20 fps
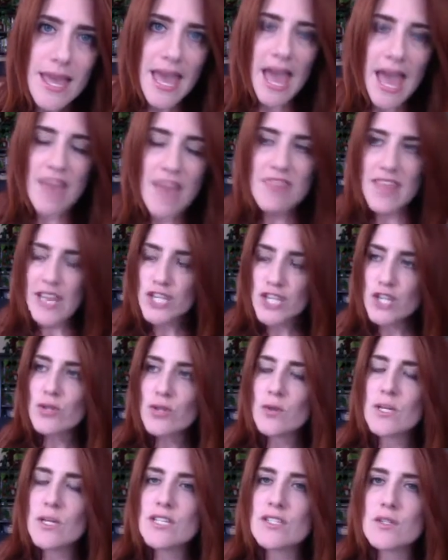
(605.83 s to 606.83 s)
And then you're
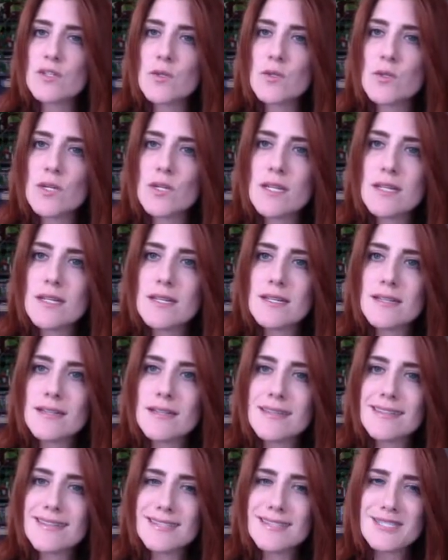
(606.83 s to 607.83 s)
going to
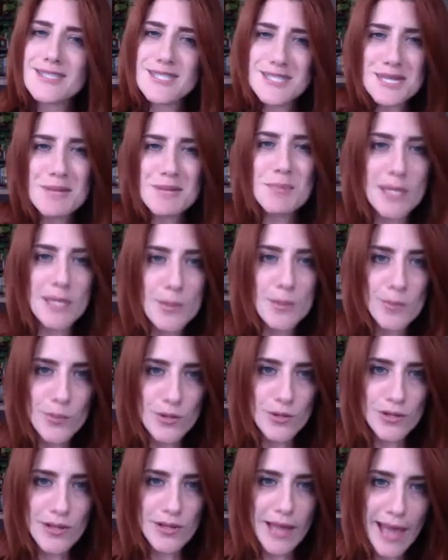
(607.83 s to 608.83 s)
see
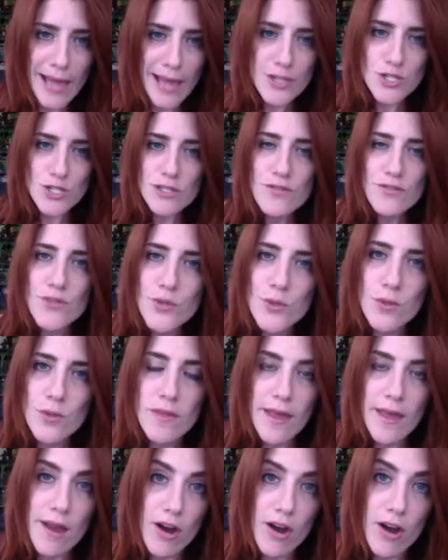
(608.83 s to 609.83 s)
people actually for who
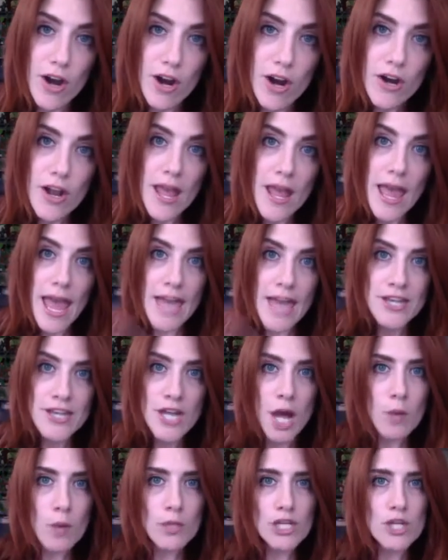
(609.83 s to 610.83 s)
they are and
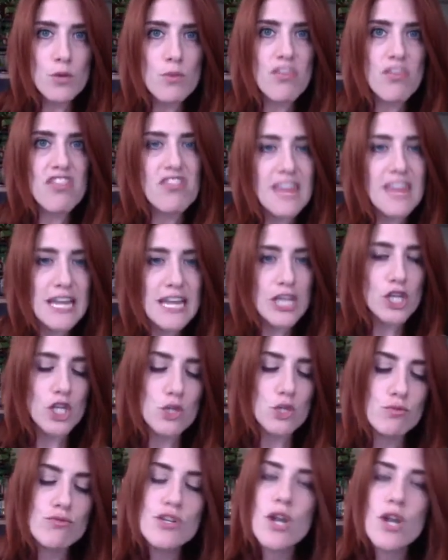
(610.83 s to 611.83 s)
not what you think you
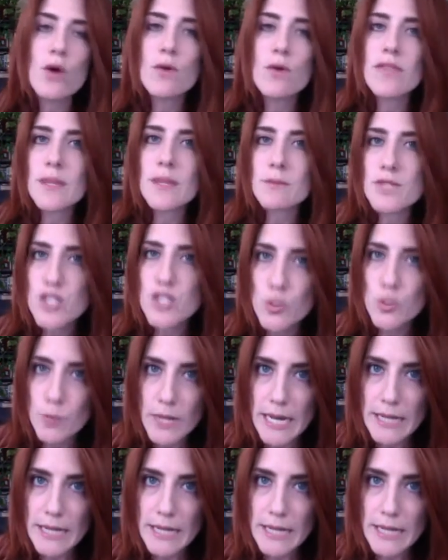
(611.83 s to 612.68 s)
know them to be.